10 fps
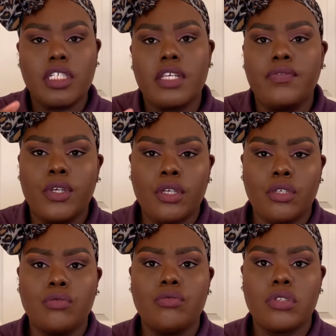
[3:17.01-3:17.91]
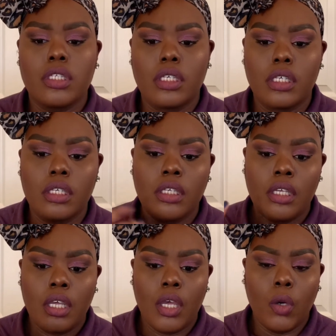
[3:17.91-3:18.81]
If you're used to
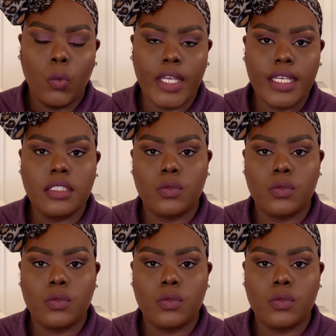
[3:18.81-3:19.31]
wigs